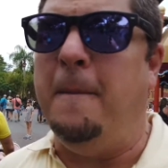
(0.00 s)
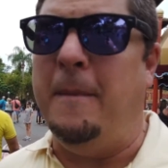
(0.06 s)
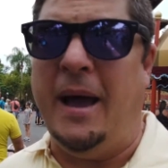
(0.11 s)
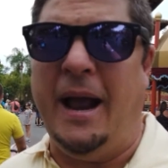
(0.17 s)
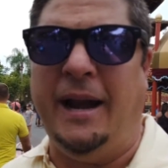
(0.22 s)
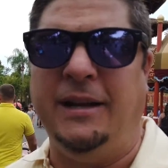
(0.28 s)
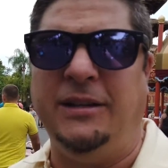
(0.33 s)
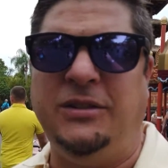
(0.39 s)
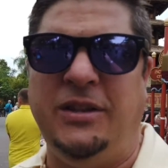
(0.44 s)

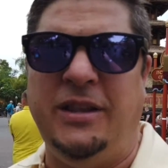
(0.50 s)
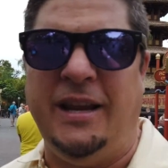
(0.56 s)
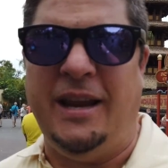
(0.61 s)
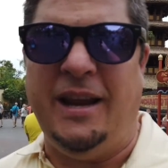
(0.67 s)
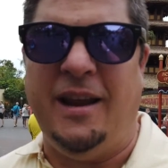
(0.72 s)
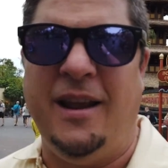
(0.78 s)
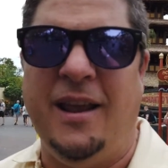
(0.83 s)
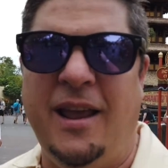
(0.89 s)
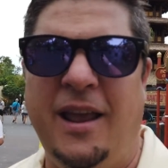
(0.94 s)
minus the
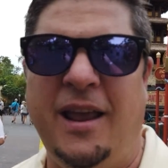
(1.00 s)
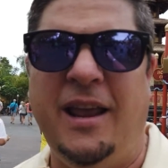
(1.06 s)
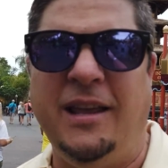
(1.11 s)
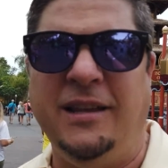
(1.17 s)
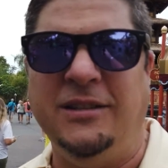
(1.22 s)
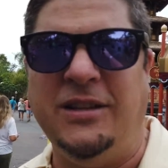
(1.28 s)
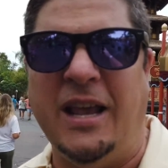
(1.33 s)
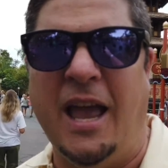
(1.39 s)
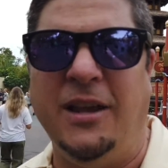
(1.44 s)

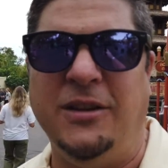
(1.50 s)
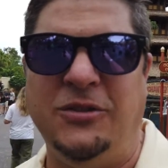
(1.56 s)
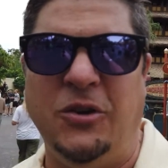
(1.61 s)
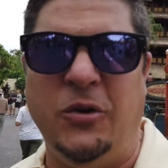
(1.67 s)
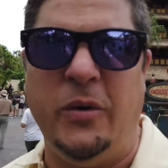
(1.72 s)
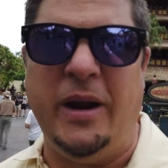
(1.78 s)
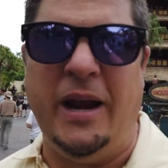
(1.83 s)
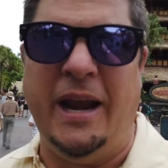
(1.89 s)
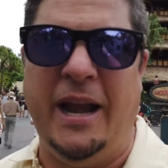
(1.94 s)

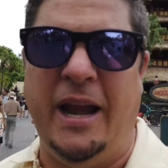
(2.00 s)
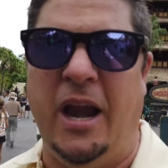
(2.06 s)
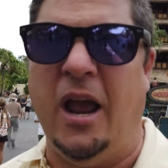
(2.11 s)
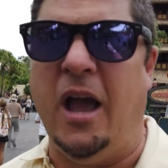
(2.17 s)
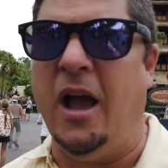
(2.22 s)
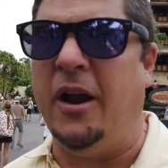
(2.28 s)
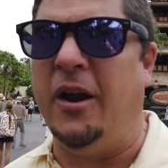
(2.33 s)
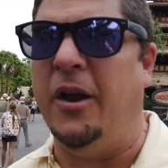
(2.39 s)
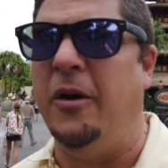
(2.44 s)
Zazu
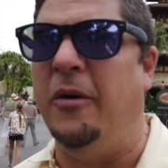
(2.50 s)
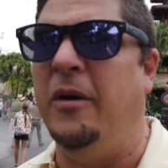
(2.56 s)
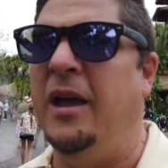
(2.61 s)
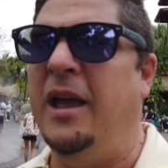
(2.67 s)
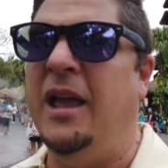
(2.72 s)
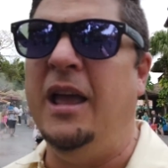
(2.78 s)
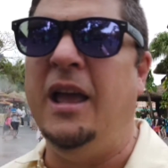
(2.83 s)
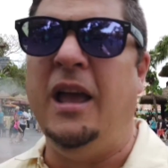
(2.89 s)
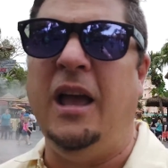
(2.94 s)
Iniago
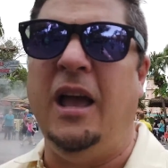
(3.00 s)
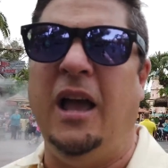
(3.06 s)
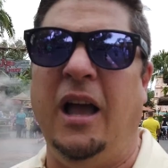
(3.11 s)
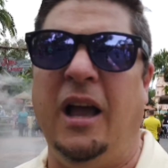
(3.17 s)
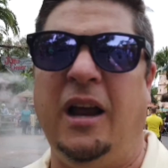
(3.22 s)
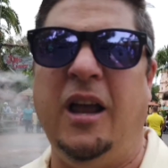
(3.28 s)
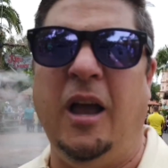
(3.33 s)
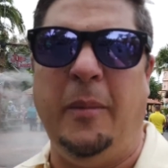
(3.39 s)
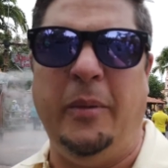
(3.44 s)

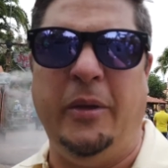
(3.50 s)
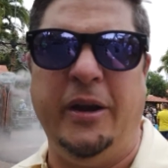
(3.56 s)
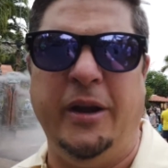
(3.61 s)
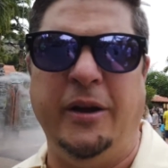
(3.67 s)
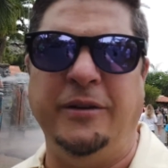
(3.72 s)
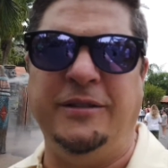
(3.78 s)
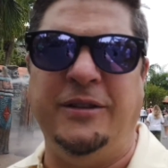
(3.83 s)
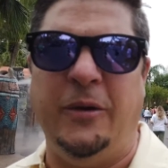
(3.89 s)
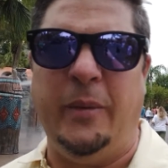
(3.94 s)
couple of
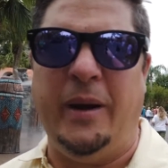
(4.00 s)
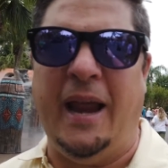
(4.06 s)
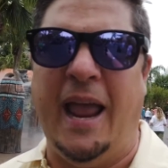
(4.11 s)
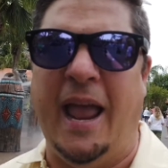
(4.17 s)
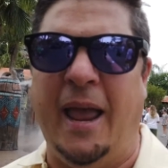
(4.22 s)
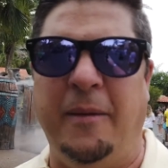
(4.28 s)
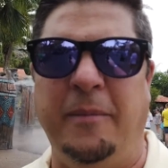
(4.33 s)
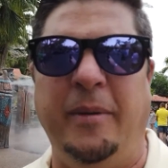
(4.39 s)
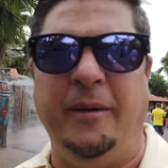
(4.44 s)
years that we
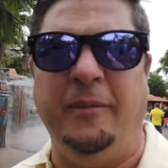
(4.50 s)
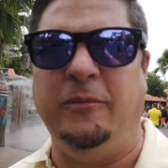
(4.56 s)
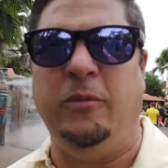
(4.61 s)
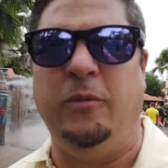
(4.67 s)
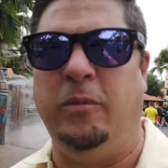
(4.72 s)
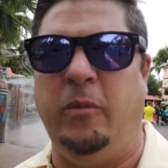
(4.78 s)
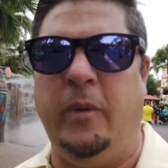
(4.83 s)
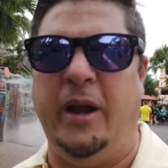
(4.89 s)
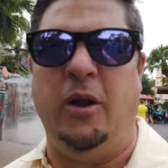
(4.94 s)
had,
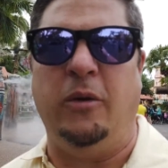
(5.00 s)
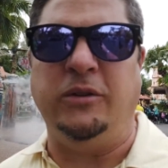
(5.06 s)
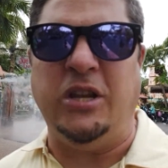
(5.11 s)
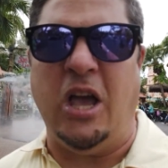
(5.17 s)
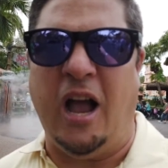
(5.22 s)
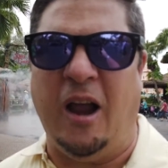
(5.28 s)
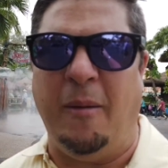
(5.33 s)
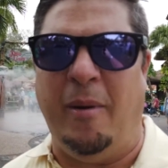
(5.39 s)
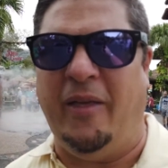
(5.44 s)
but we don't
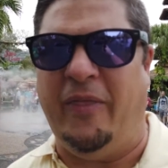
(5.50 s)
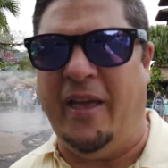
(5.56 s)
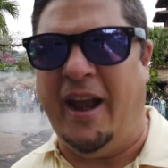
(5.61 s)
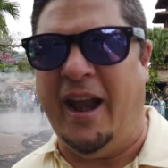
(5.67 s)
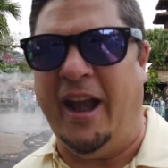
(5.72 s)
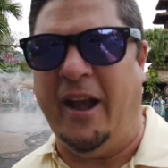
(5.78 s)
talk about that